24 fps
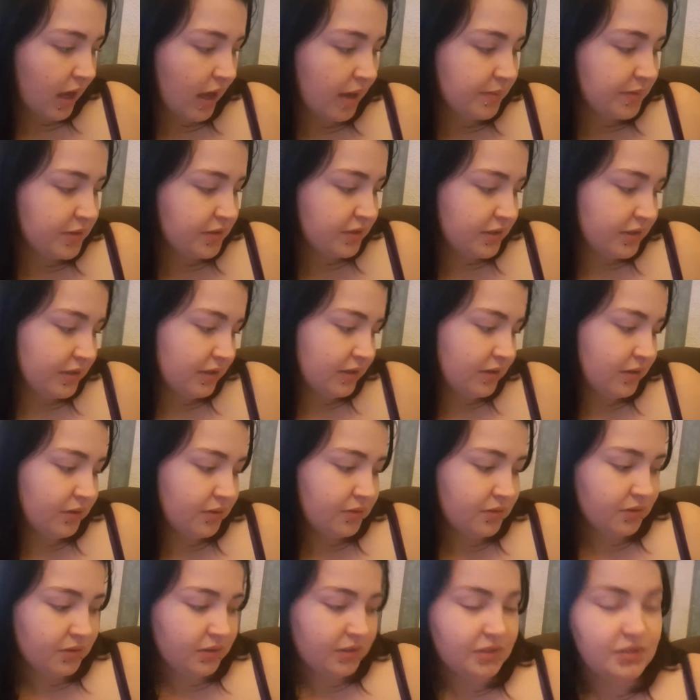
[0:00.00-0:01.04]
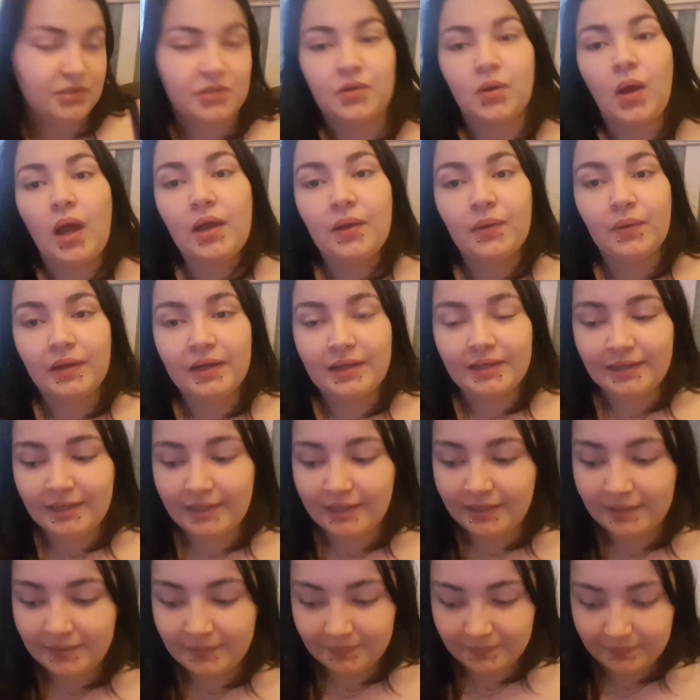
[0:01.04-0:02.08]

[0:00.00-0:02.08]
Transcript: just gonna go through this quite quickly.